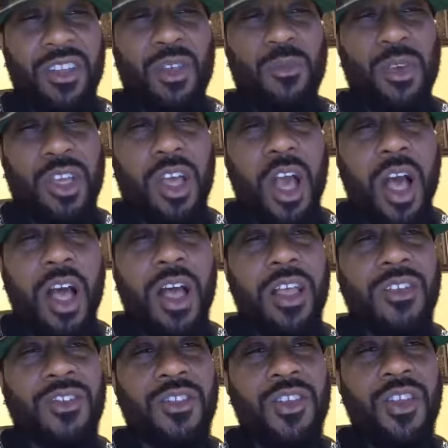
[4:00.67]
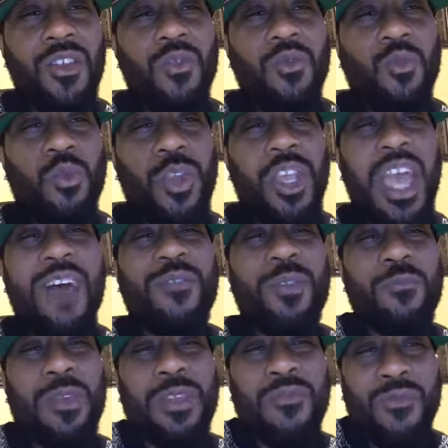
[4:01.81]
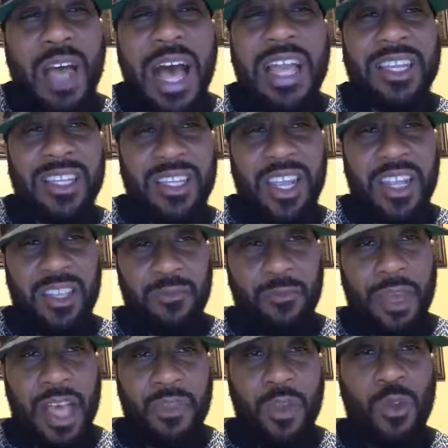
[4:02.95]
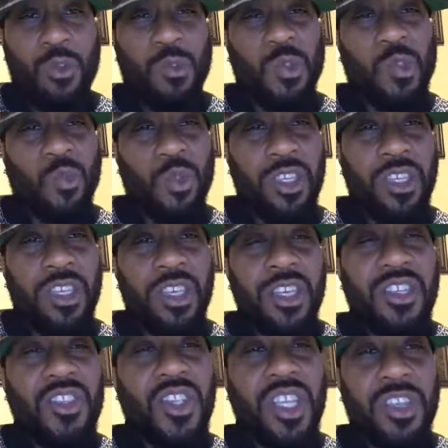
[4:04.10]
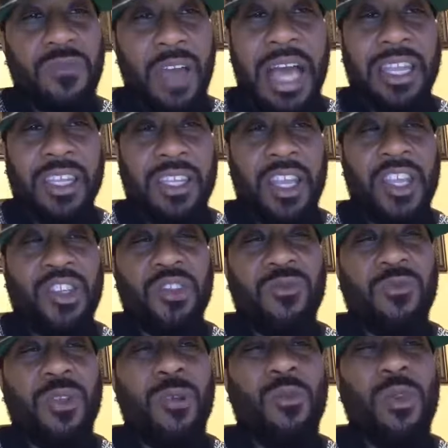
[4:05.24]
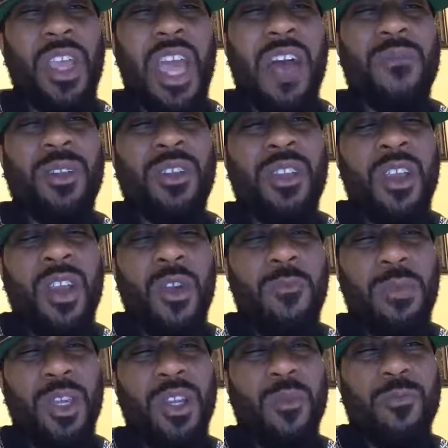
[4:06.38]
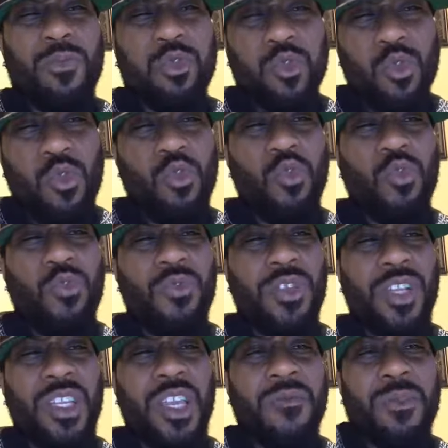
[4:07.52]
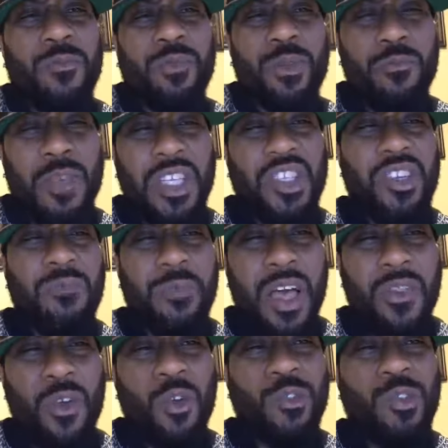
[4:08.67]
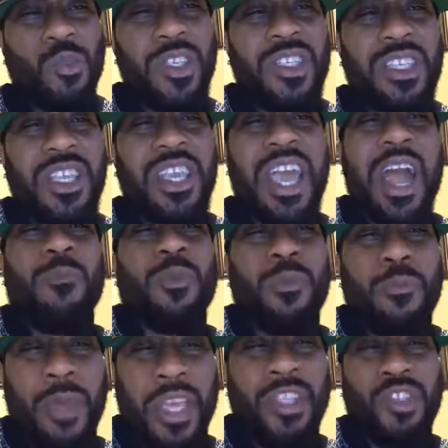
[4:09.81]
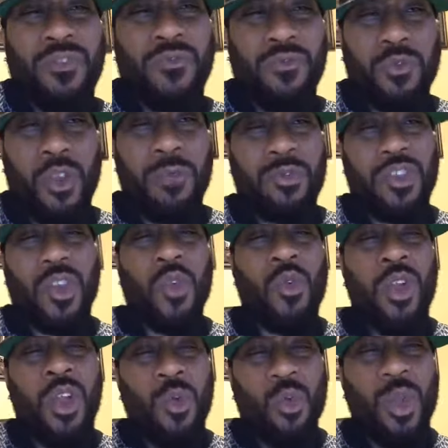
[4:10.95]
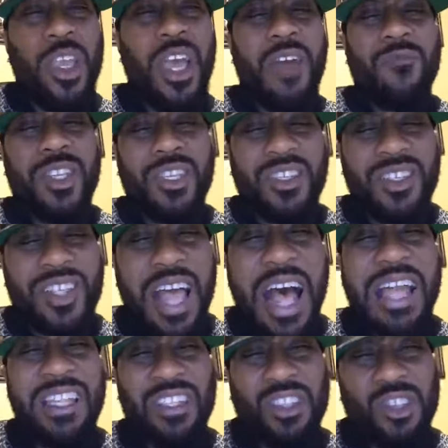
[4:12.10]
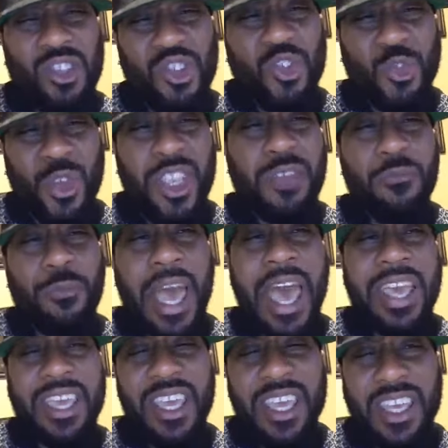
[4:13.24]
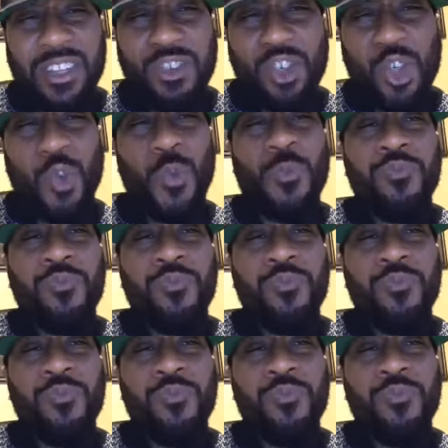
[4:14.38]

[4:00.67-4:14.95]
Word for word: because we haven't been validated by those we seek validation from. We haven't been approved and given permission by those we seek approbation from. So we have decided to shrink back into